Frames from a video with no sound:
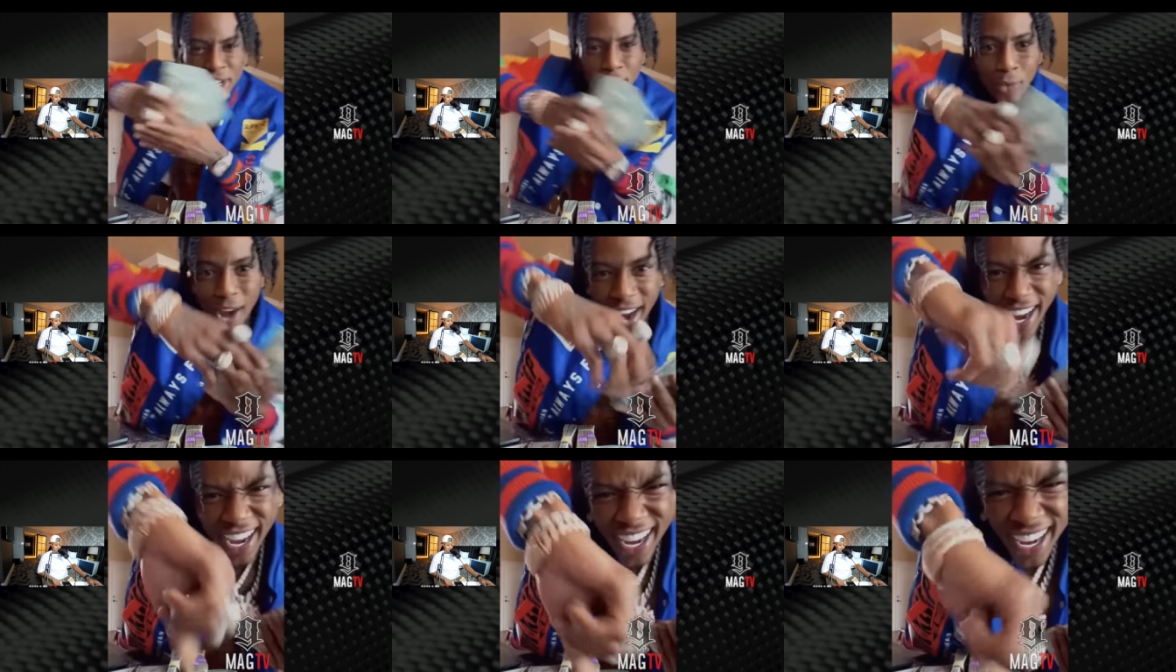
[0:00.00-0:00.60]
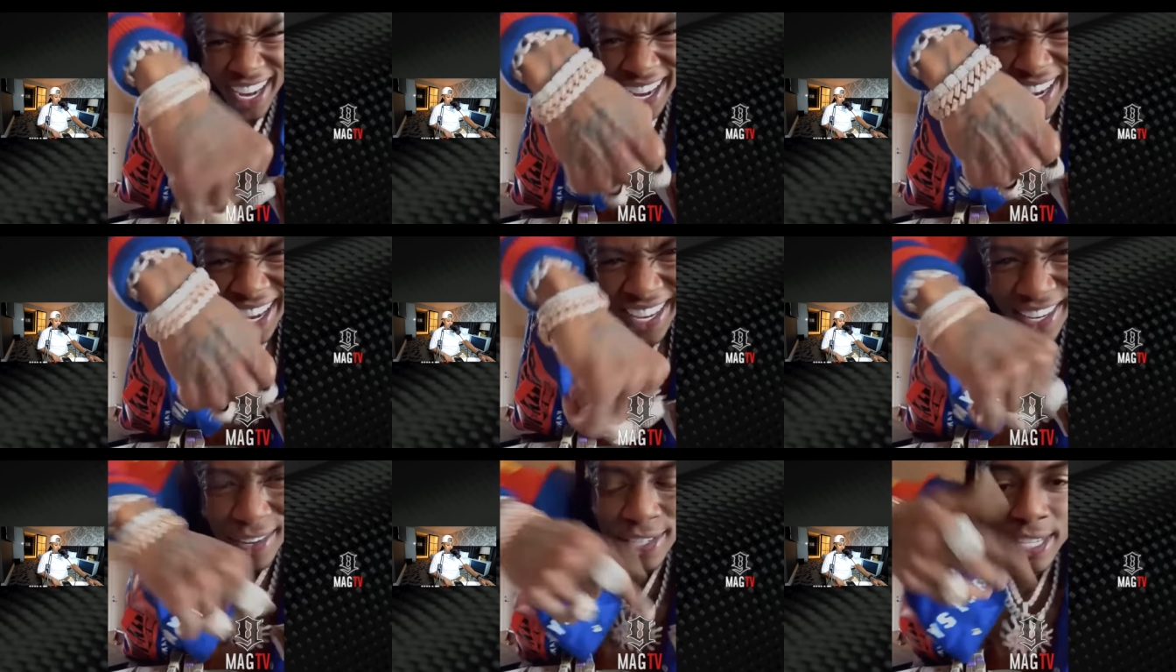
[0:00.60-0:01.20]
see the ring.
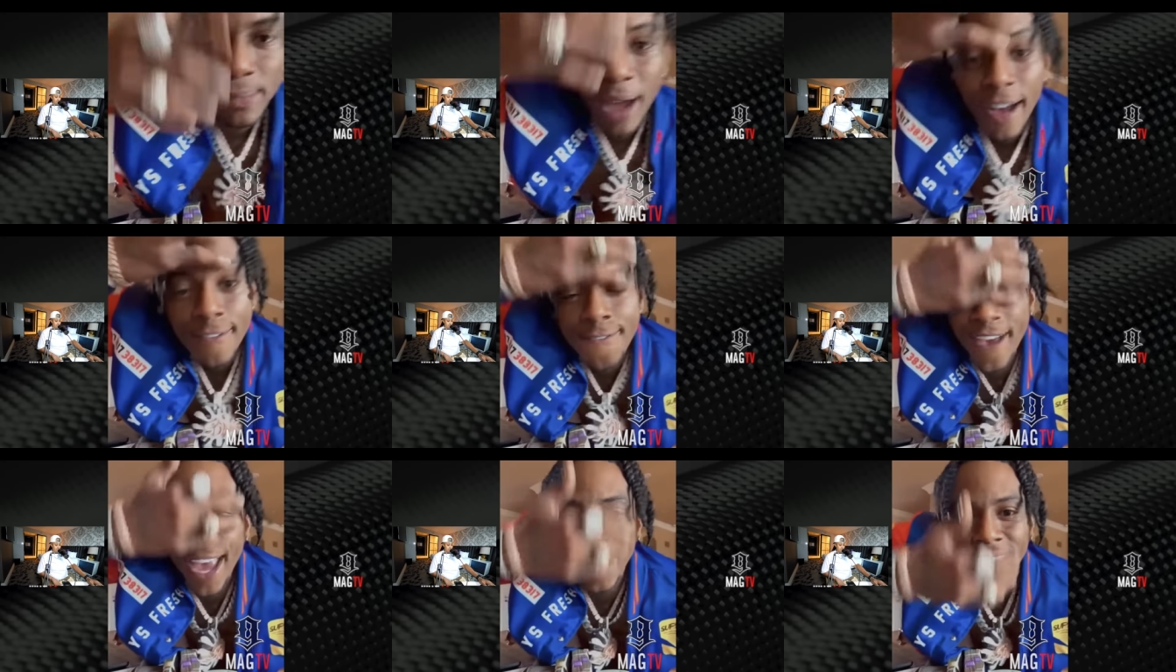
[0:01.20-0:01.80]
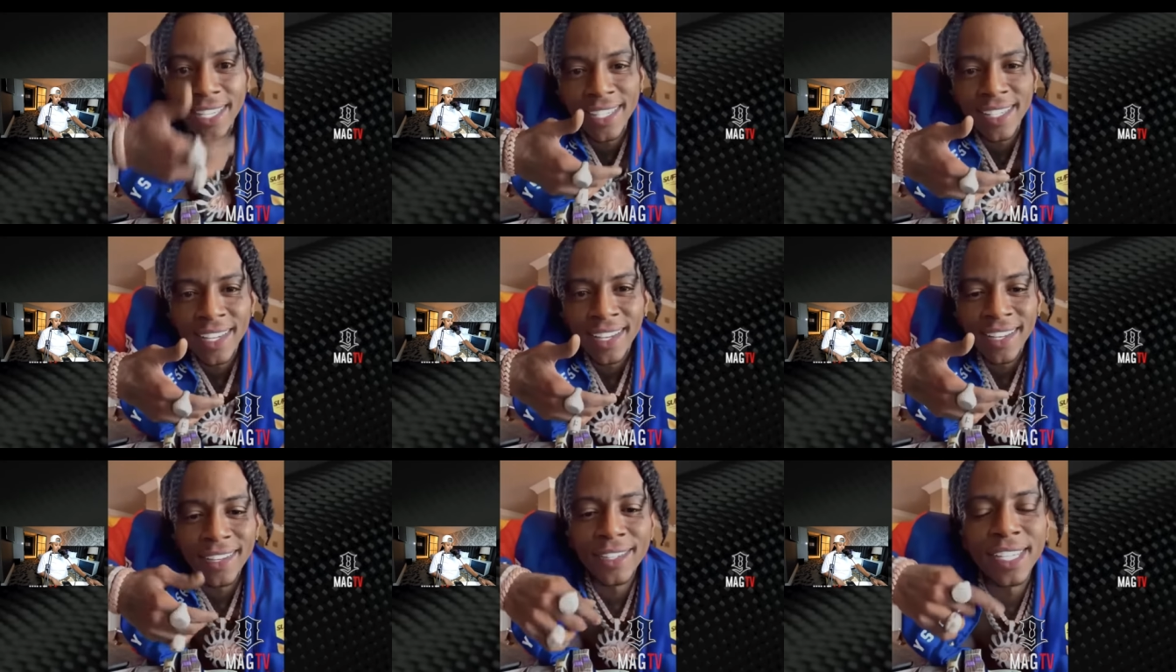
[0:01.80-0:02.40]
You don't see my face.
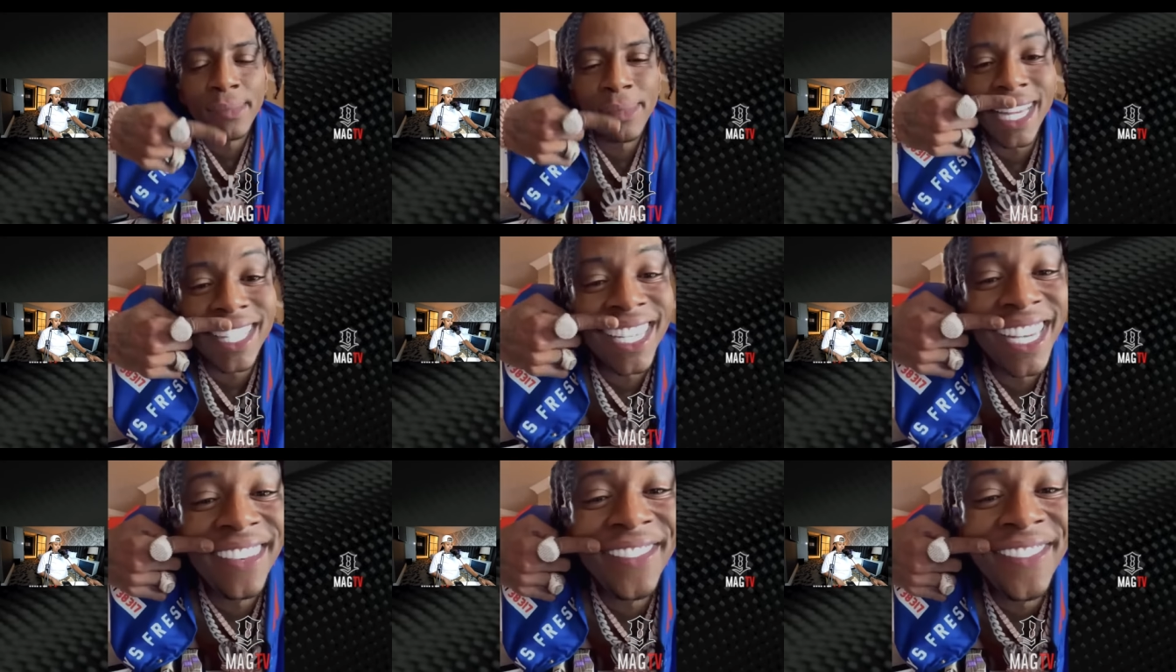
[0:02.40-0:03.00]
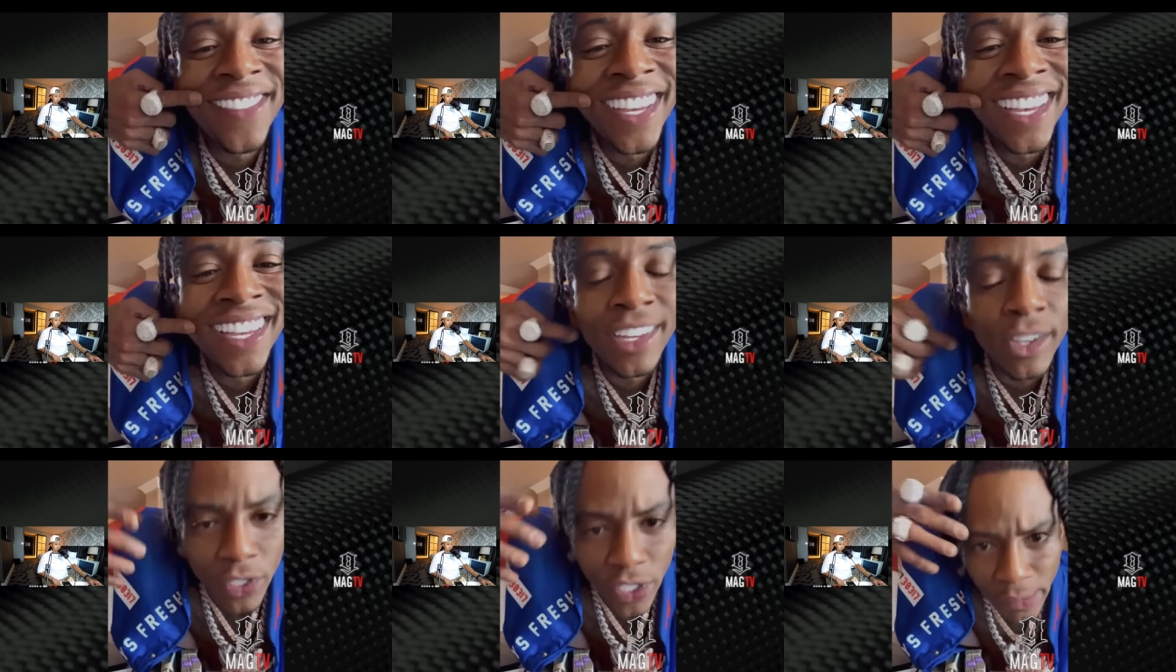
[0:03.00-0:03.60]
You don't see my teeth.
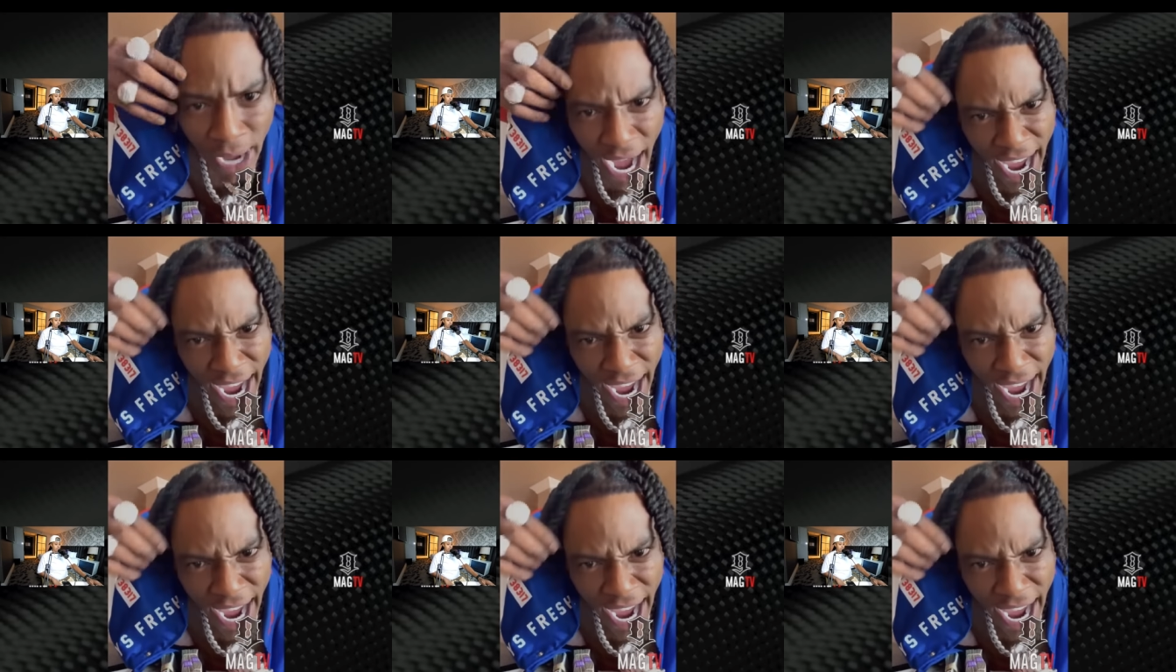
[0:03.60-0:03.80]
You don't see